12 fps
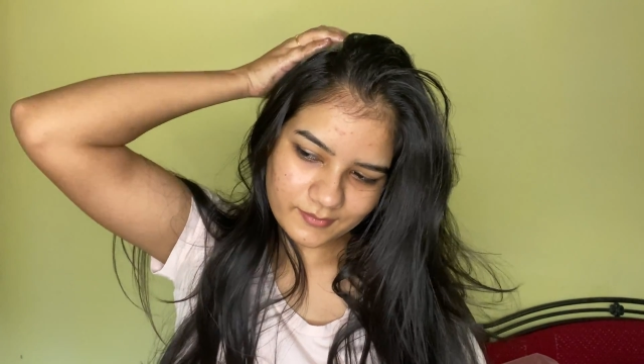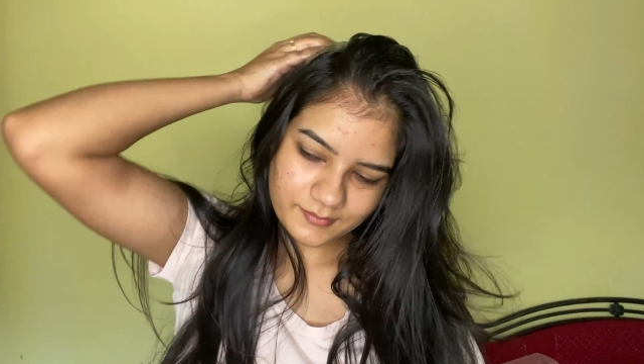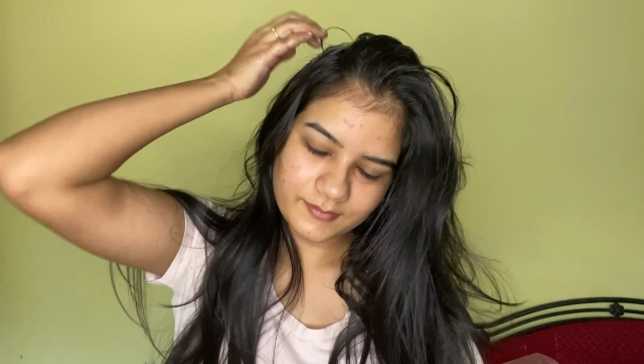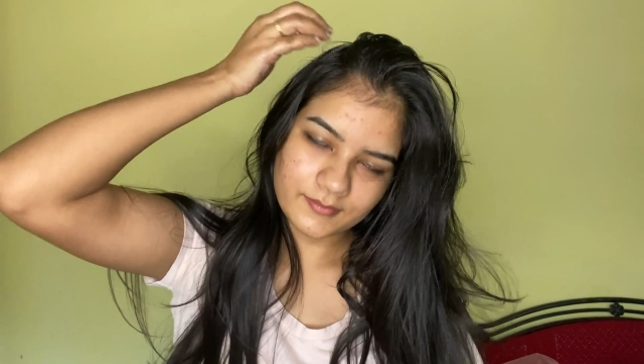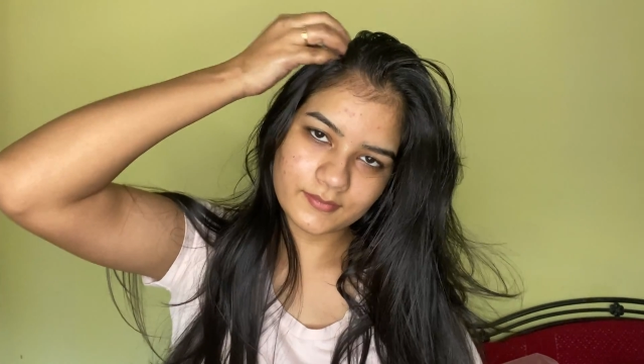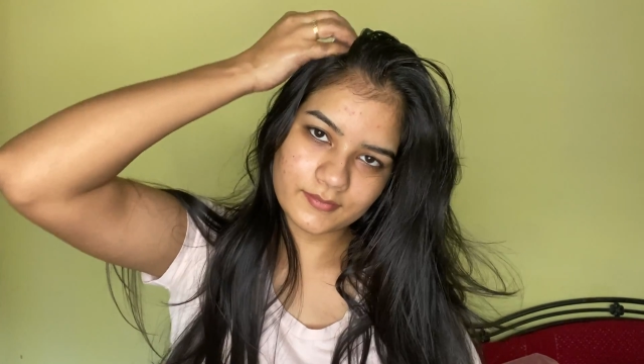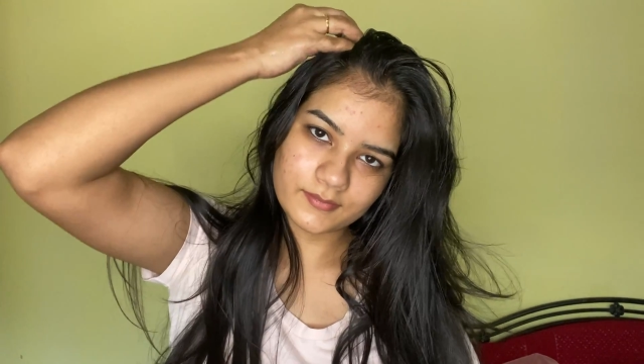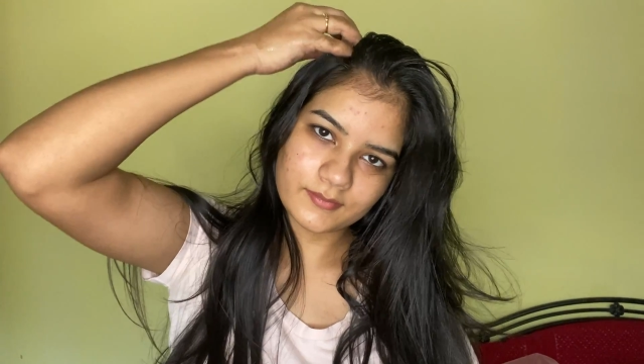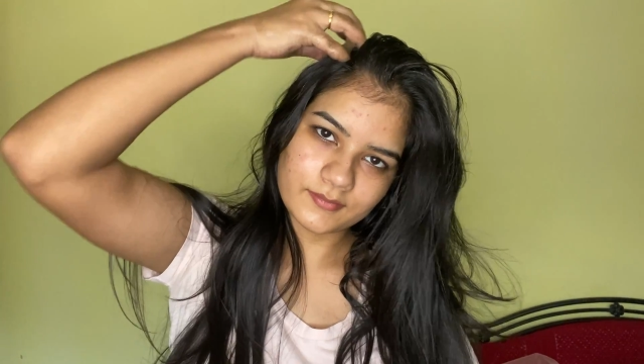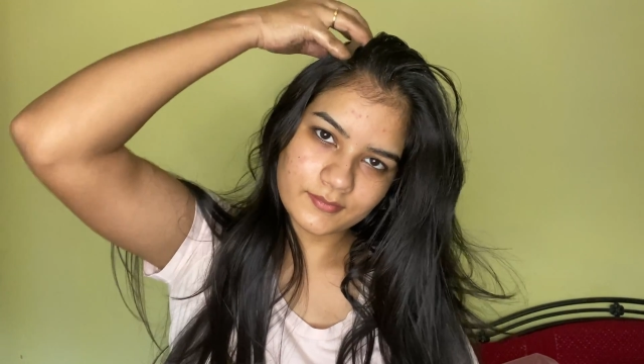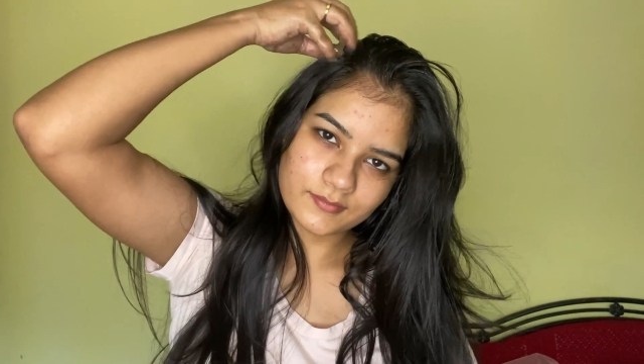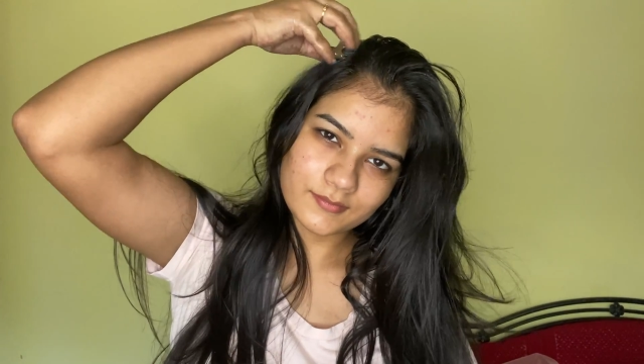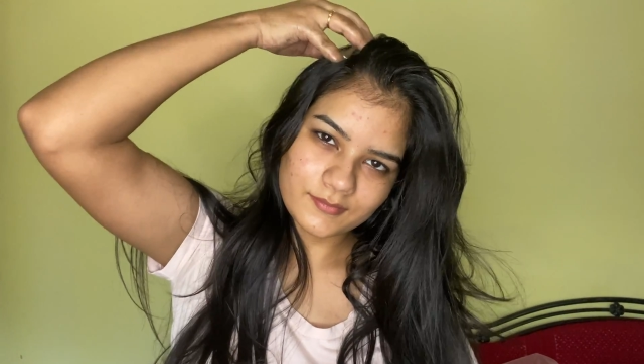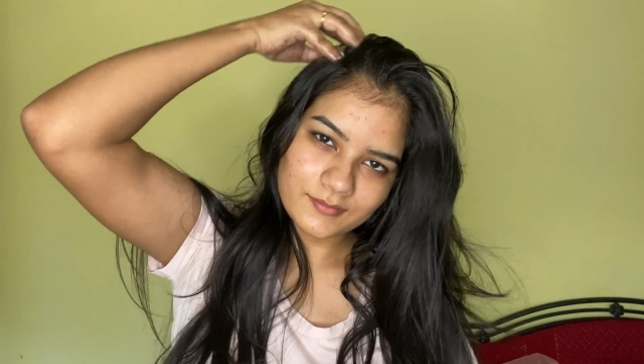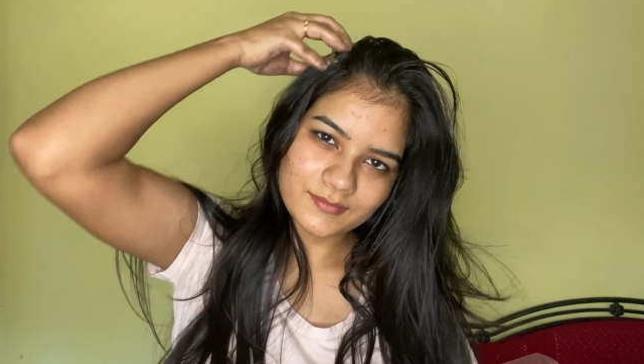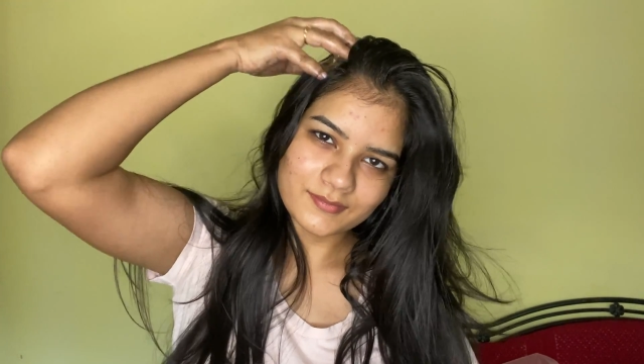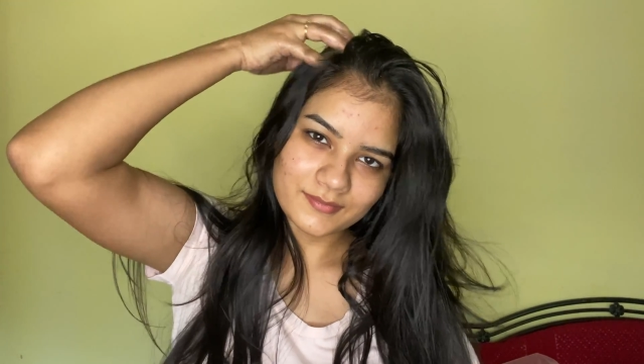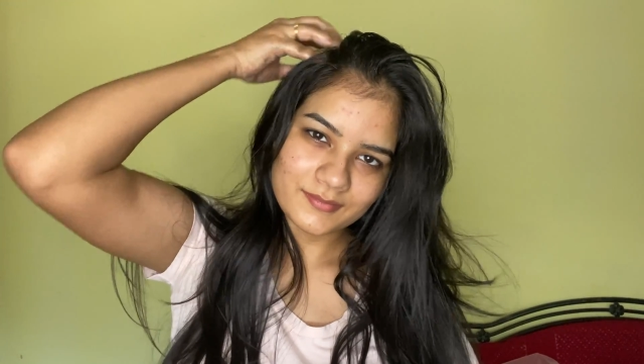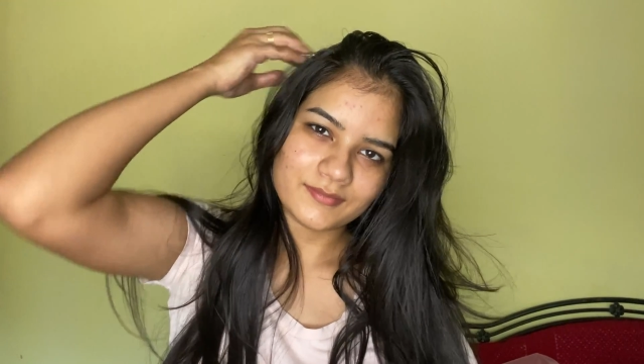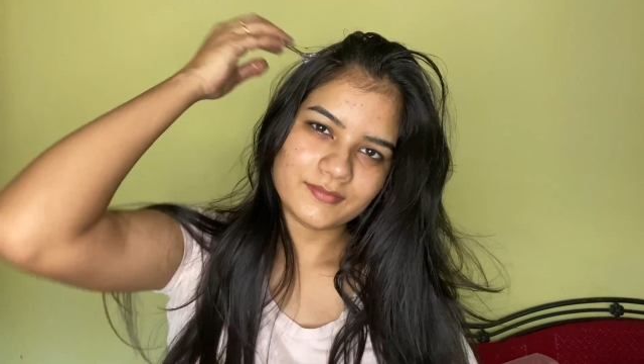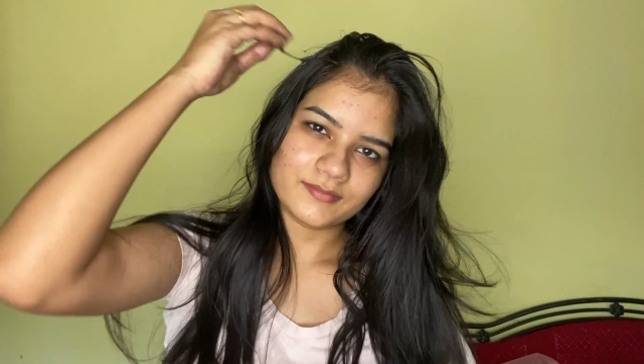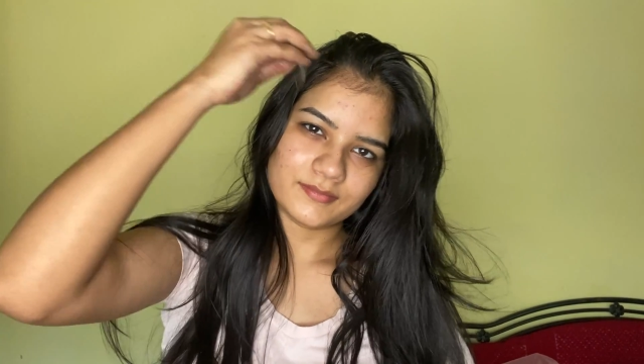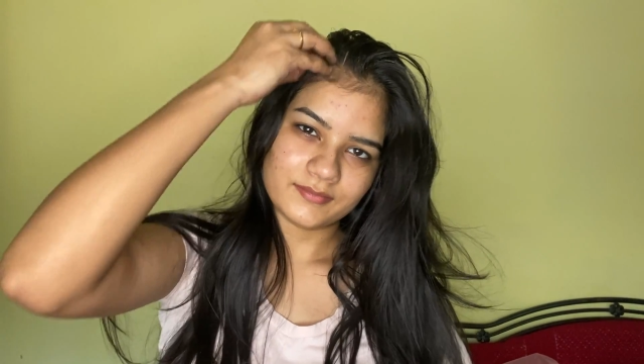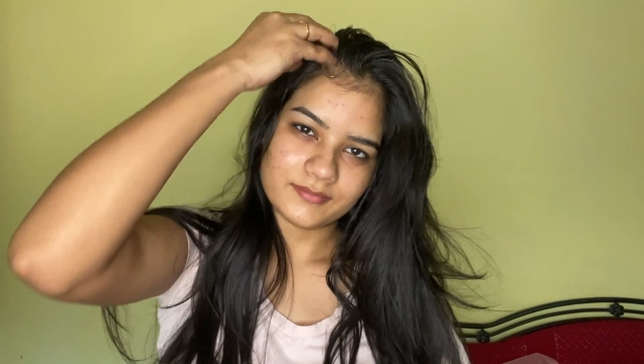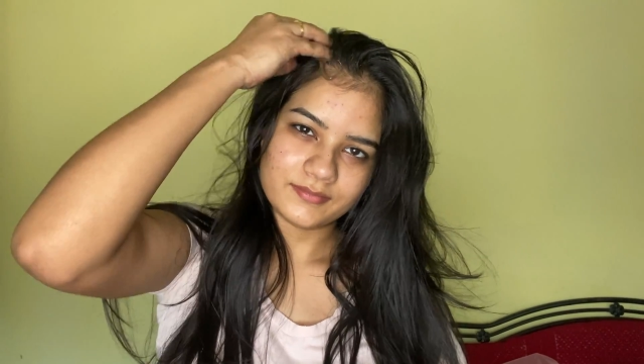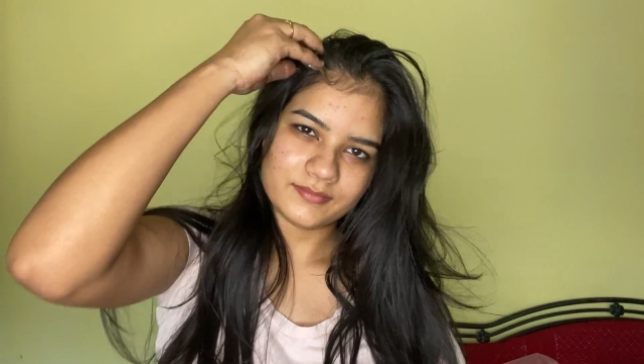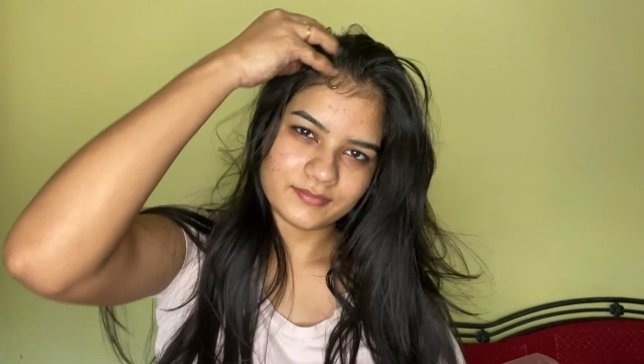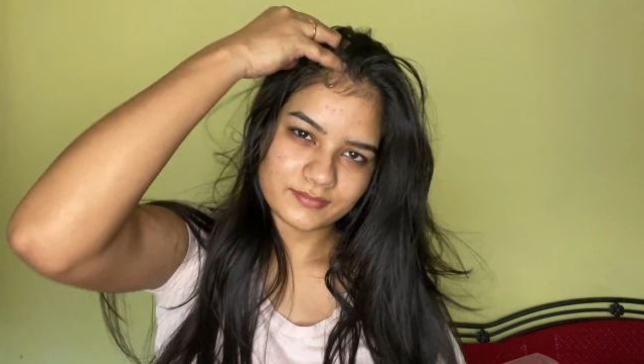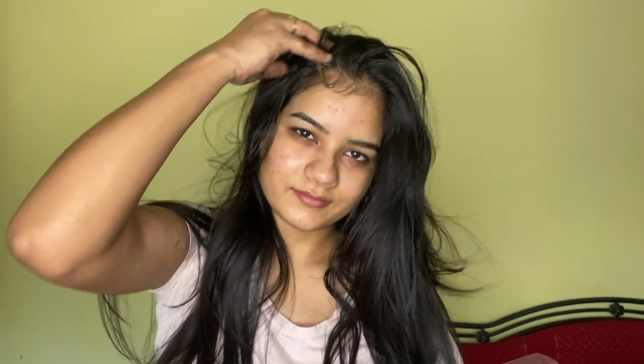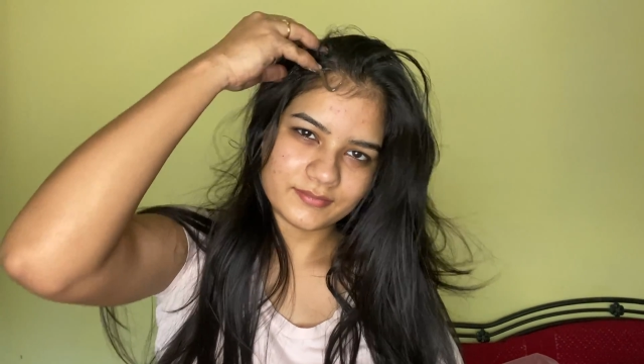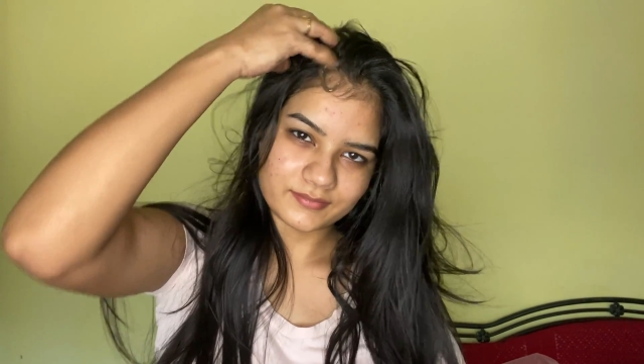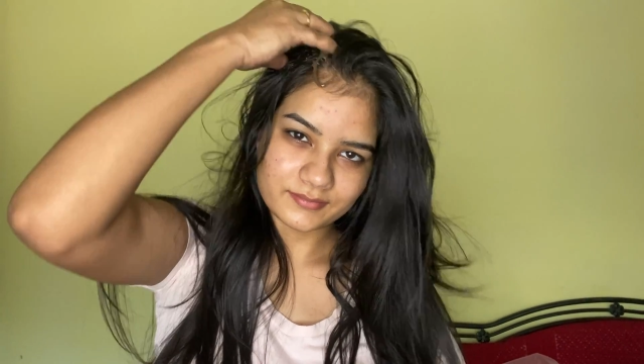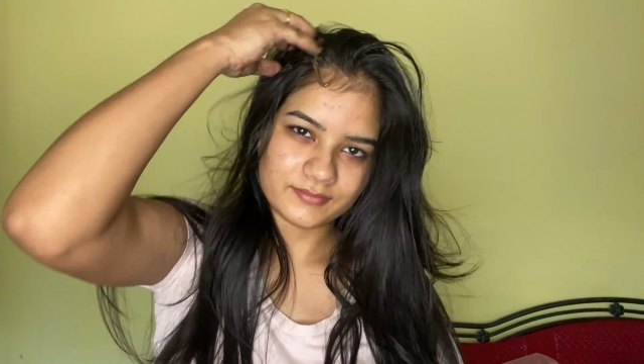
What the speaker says: and helps in strengthening the hair roots.